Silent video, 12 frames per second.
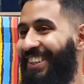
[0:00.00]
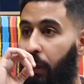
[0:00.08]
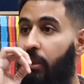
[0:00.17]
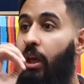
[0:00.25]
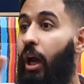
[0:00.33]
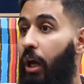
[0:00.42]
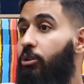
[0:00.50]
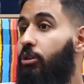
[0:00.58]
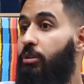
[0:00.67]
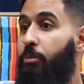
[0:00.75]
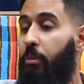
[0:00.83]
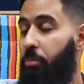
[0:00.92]
Yeah, I don't
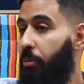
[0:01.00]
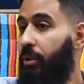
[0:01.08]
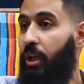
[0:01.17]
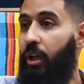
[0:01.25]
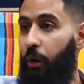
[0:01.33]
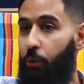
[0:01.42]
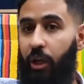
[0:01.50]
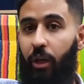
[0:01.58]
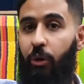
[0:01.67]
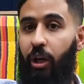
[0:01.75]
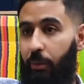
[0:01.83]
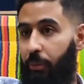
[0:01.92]
remember, but when I
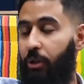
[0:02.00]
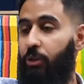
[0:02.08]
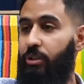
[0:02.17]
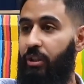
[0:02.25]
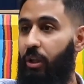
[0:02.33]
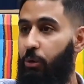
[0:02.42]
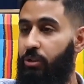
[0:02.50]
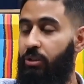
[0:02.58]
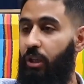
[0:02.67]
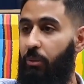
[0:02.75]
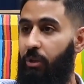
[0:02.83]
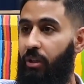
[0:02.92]
wake up, I know that I was
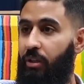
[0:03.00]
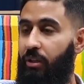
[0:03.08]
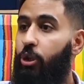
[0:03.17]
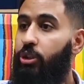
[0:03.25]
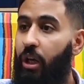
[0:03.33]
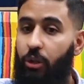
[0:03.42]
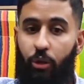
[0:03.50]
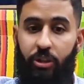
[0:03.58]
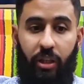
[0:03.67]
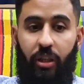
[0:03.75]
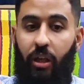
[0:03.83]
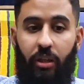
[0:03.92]
dreaming. Because I know
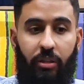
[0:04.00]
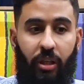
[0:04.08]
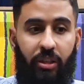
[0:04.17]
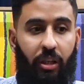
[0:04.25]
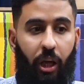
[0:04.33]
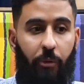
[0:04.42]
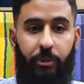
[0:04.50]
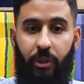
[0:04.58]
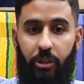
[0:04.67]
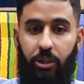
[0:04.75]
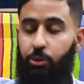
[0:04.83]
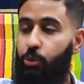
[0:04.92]
that nothing happened,
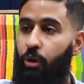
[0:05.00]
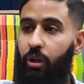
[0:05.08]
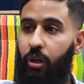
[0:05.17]
I just woke